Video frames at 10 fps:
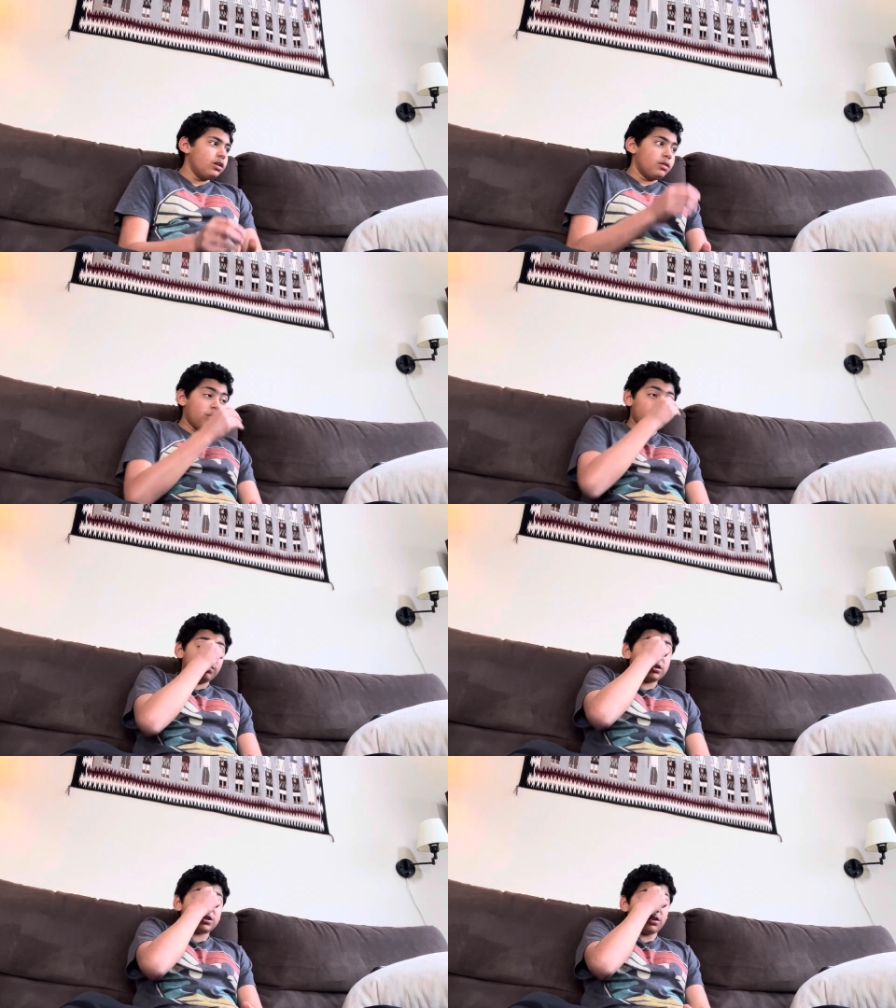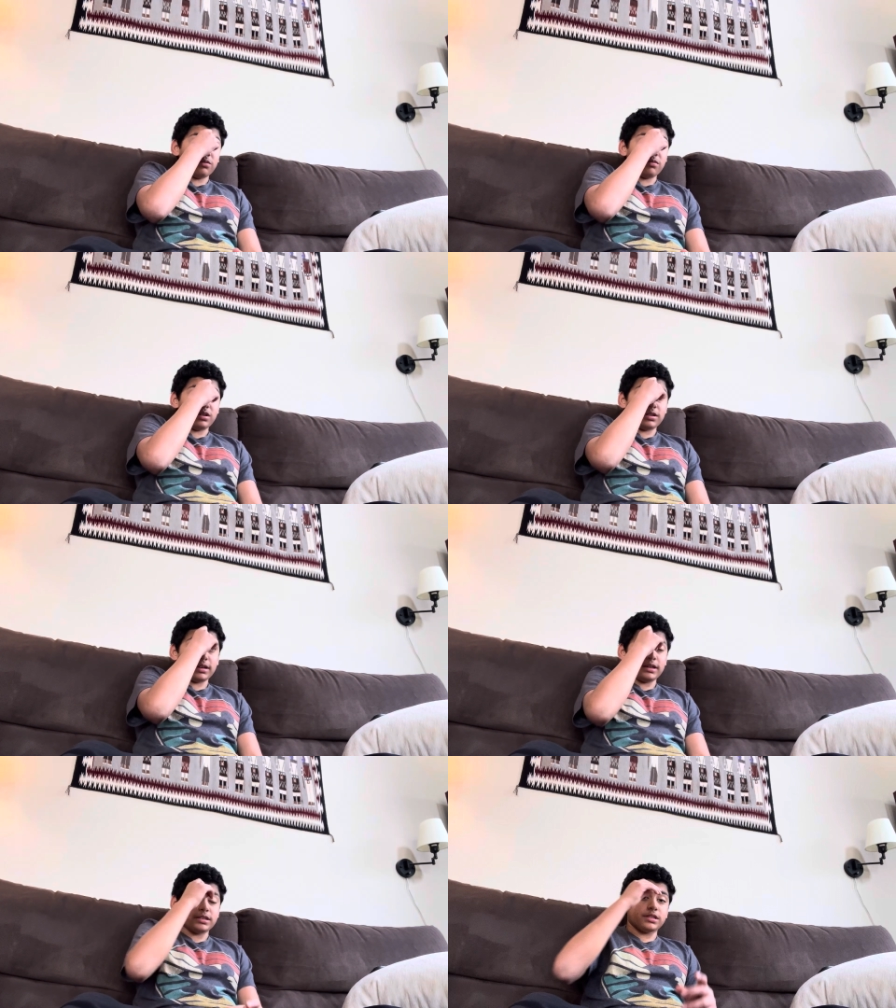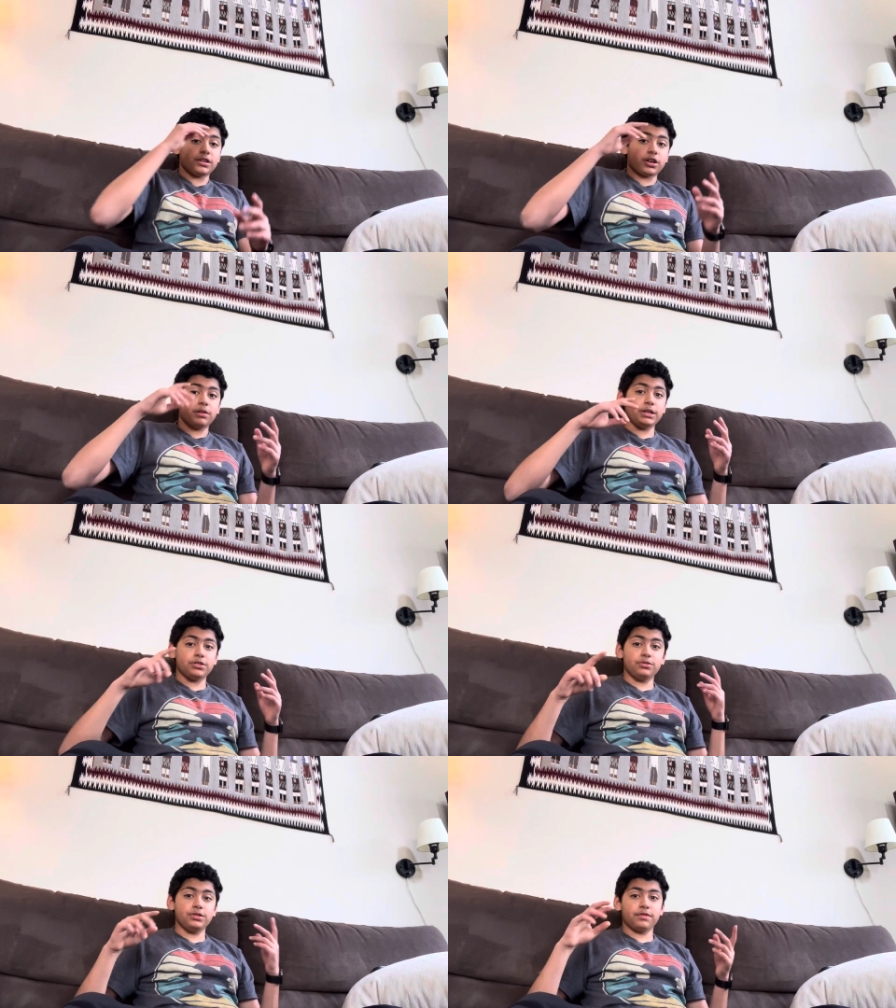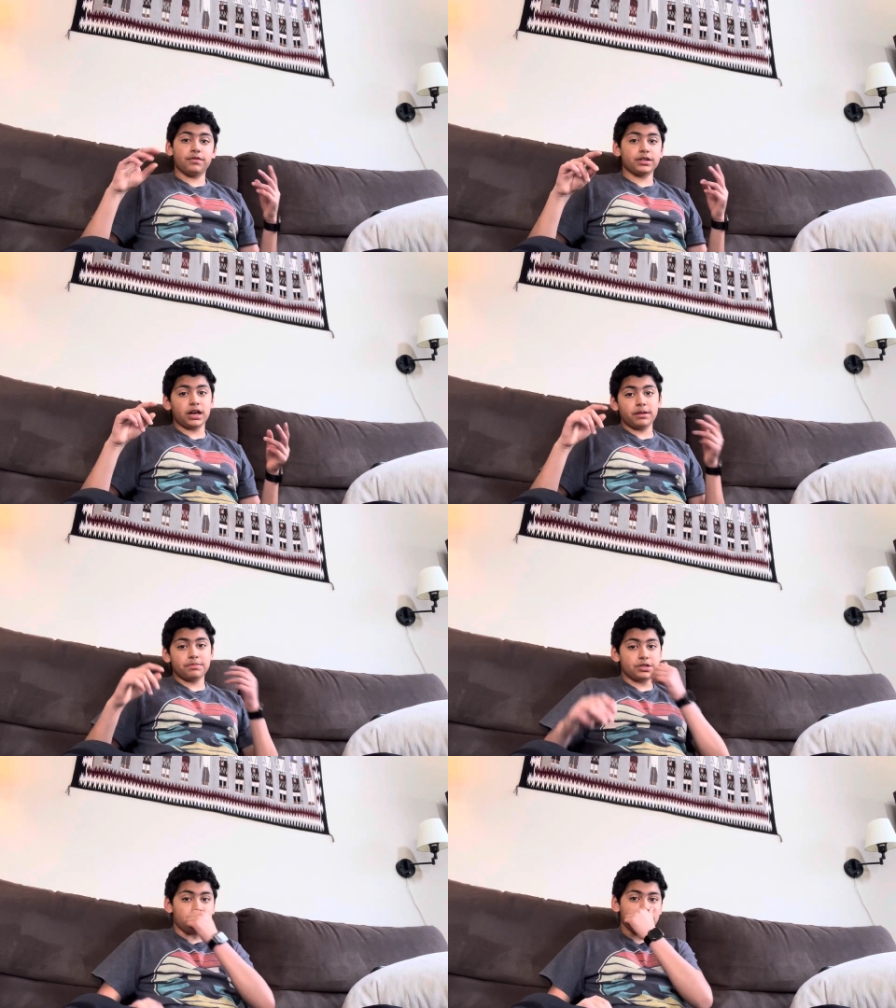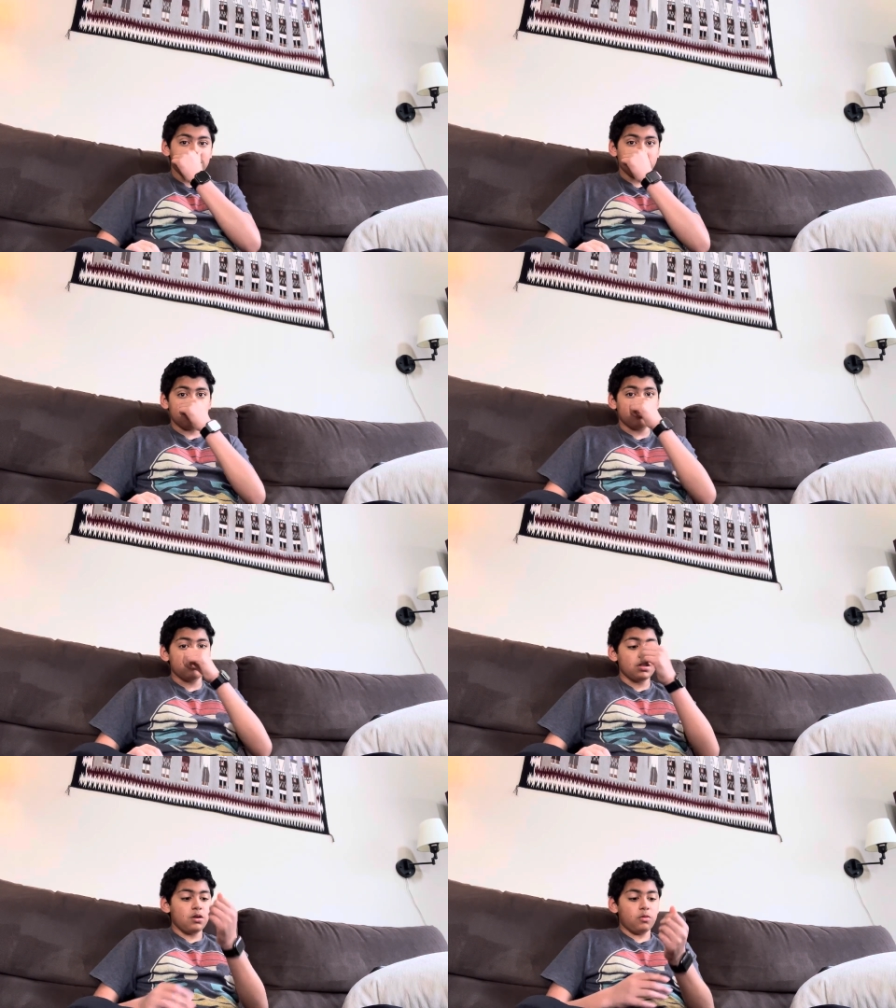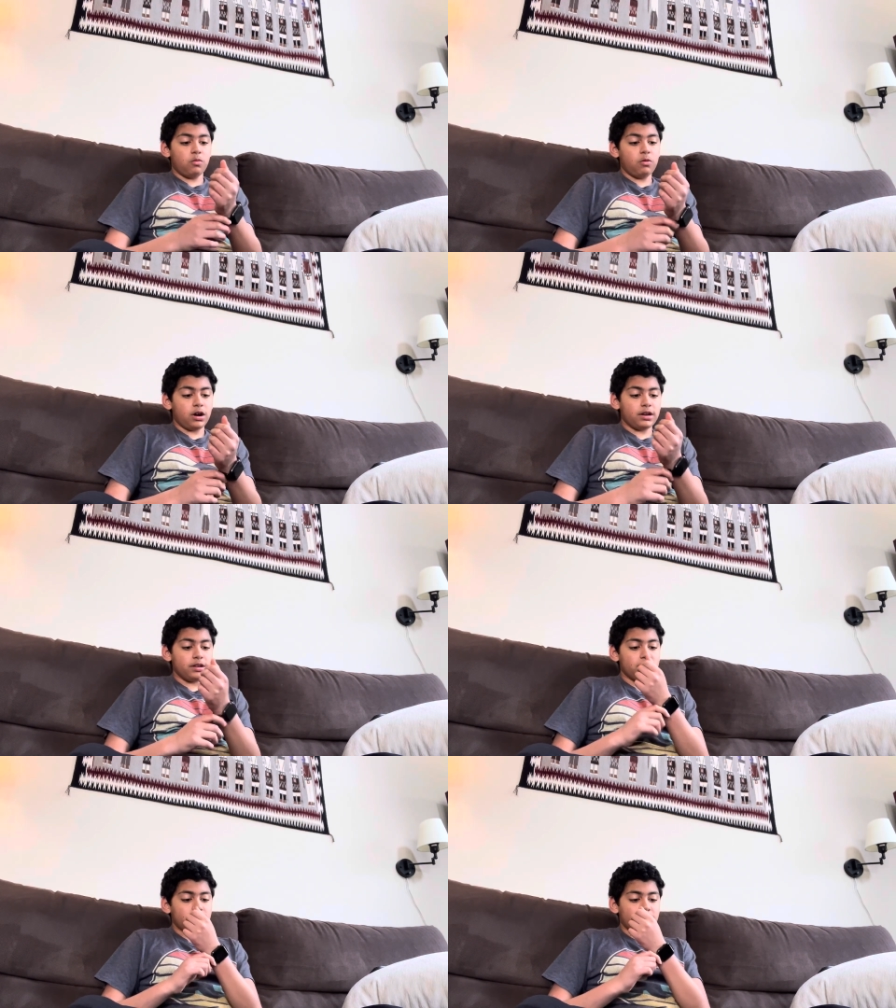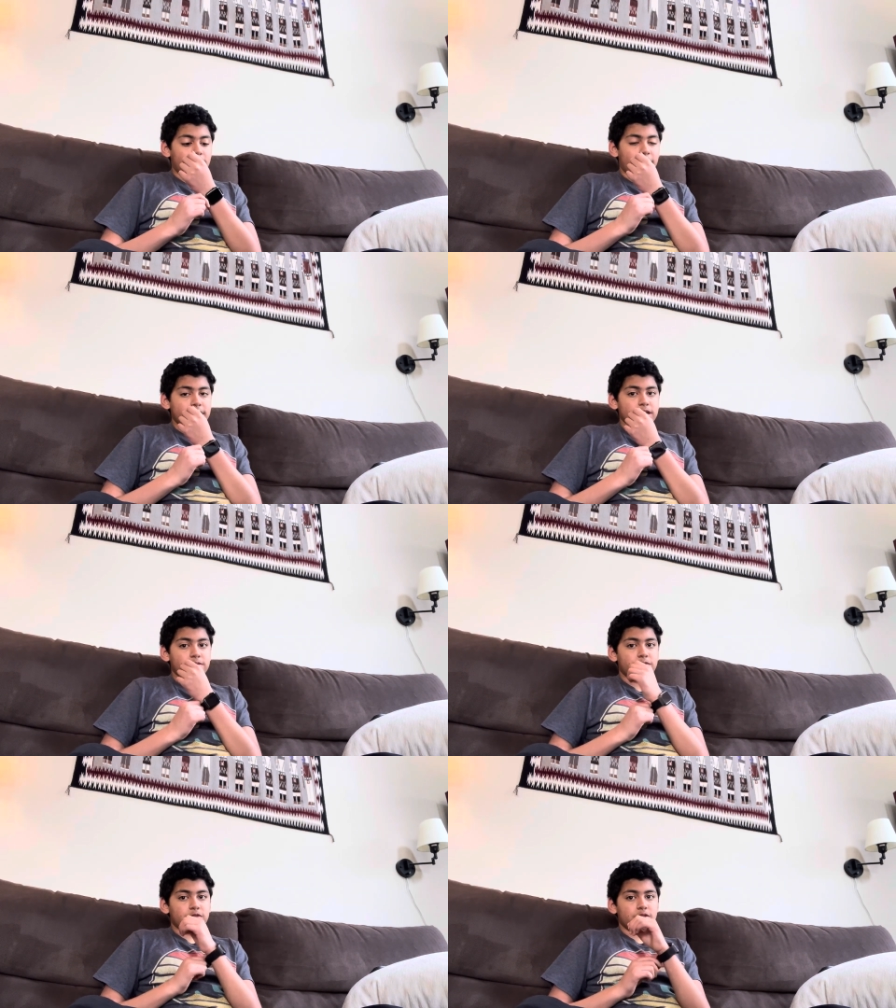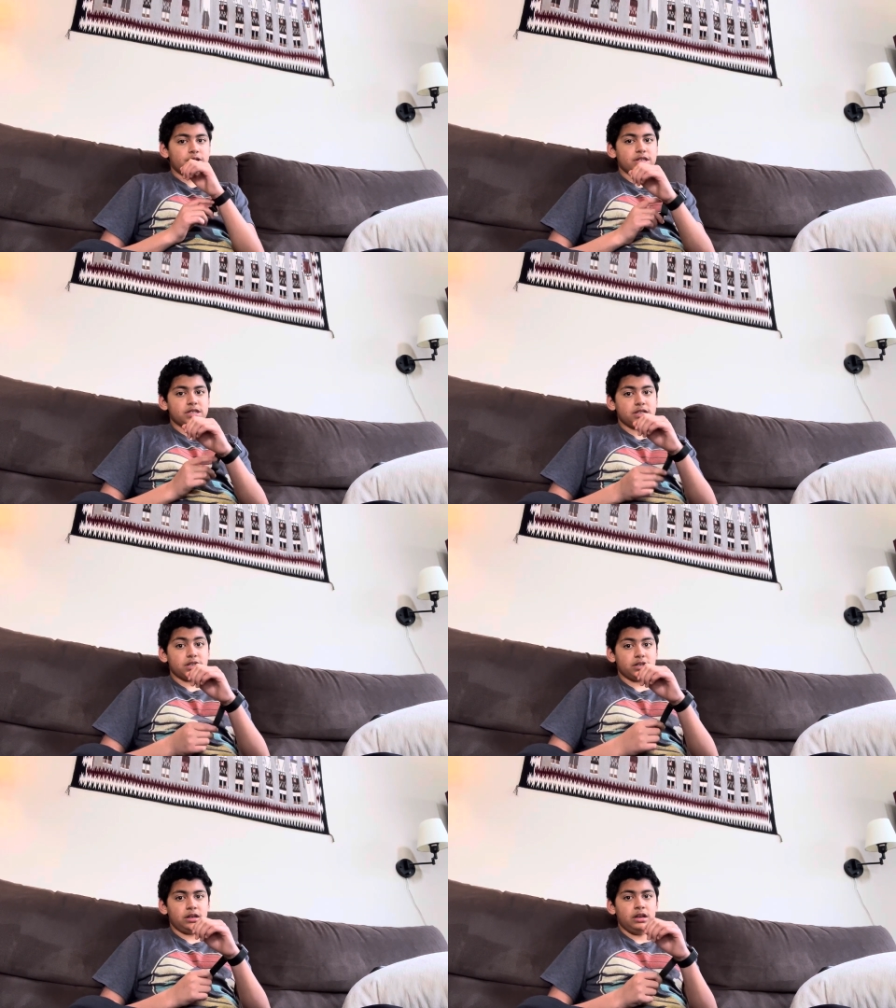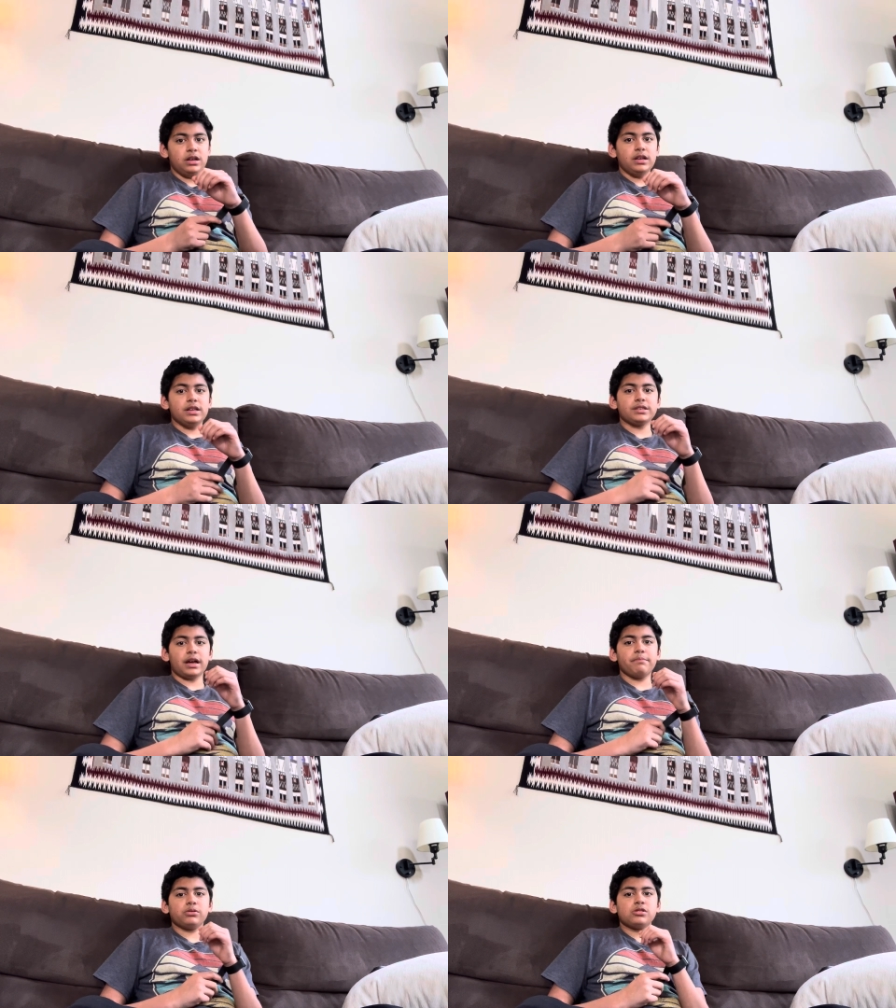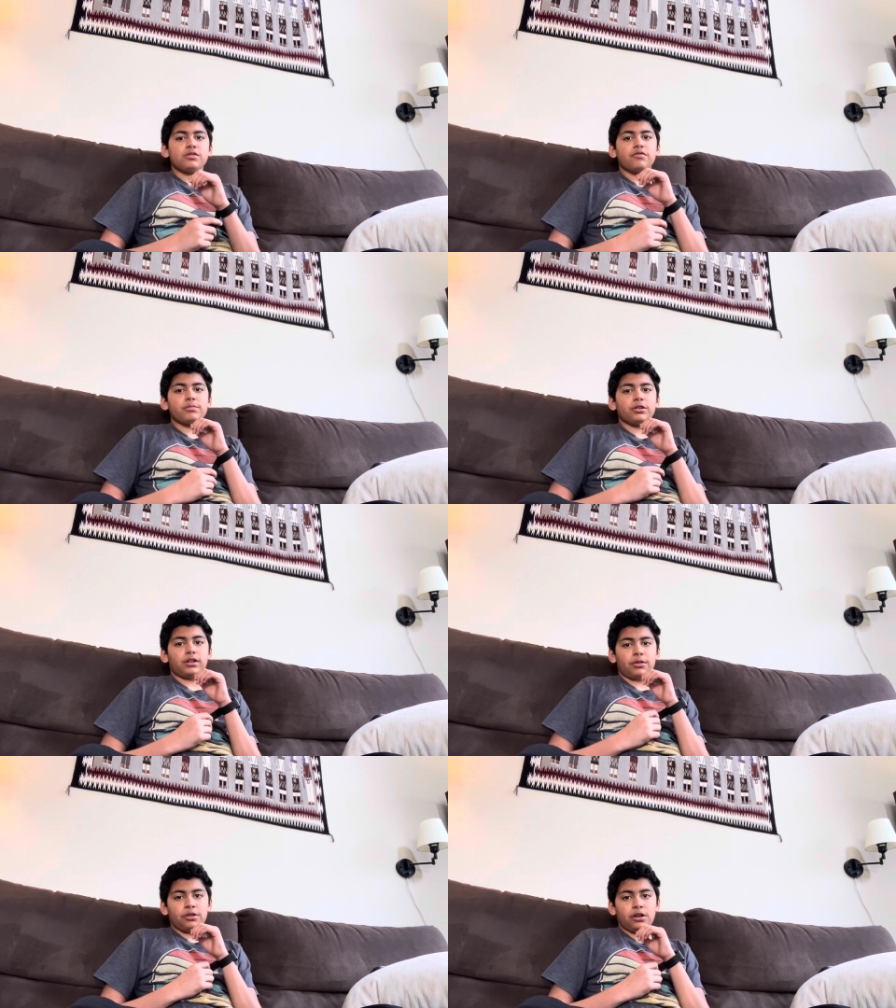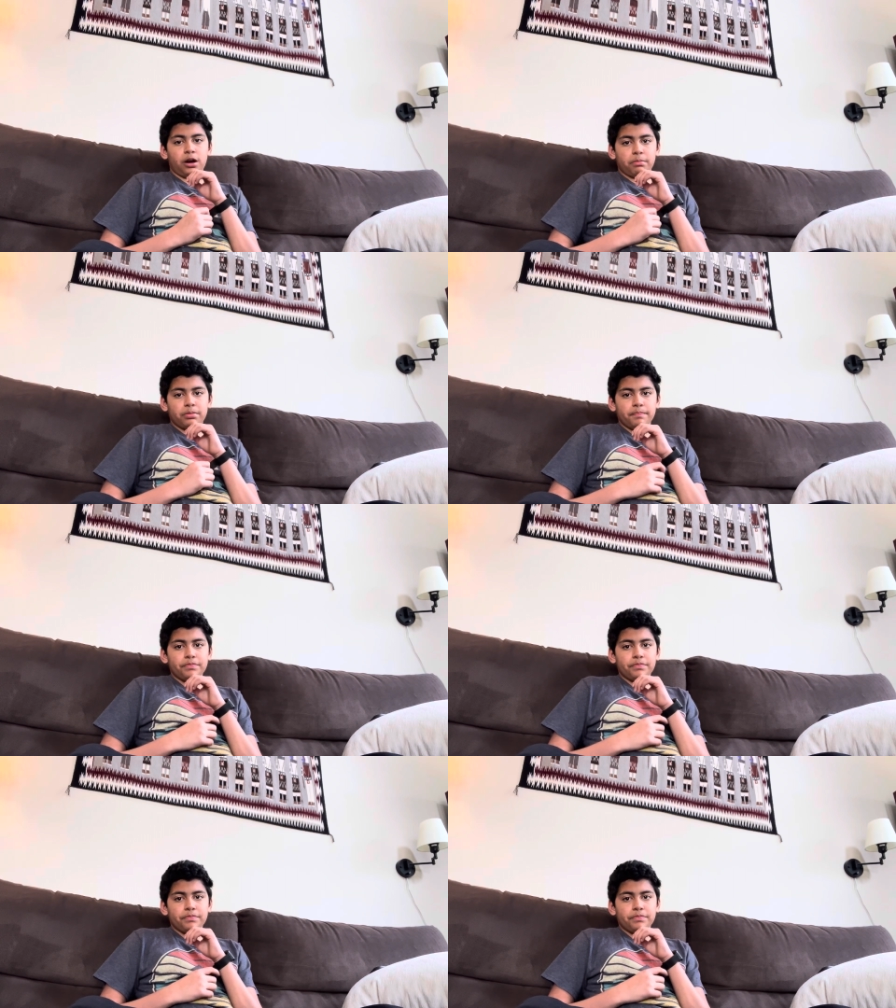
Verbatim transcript: what you want to start with is there could be two different types that you do. One that I did for DC is I built it from the ground up.